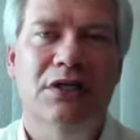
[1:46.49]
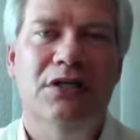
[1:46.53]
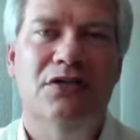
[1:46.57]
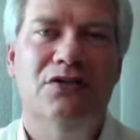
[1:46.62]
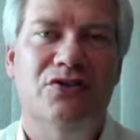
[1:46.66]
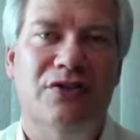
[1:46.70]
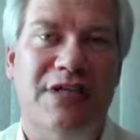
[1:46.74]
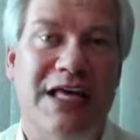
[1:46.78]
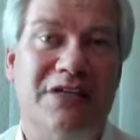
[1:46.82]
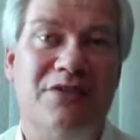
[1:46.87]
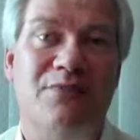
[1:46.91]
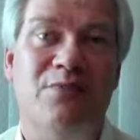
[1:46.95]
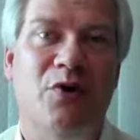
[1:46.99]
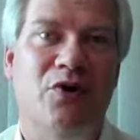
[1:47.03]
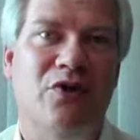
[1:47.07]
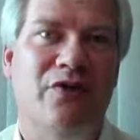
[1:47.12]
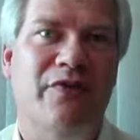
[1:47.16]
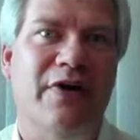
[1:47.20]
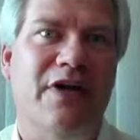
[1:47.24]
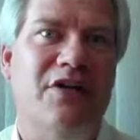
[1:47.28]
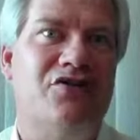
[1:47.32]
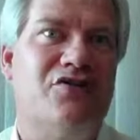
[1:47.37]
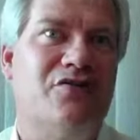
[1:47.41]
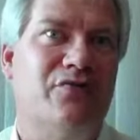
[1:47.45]
So that's
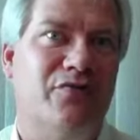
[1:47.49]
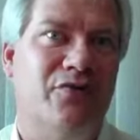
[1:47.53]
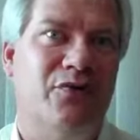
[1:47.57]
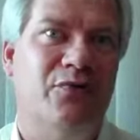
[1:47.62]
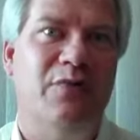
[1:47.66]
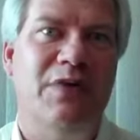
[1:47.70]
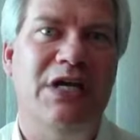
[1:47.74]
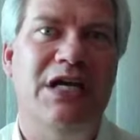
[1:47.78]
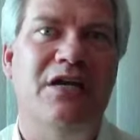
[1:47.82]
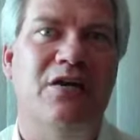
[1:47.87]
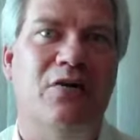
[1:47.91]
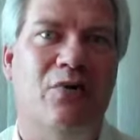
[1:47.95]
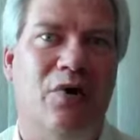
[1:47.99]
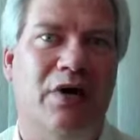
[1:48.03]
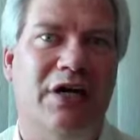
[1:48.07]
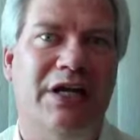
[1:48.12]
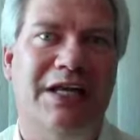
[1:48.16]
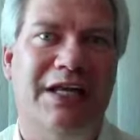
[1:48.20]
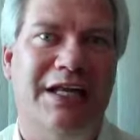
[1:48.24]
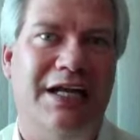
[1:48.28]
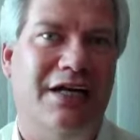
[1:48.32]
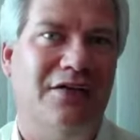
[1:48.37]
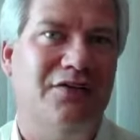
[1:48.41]
motivation for me to want to get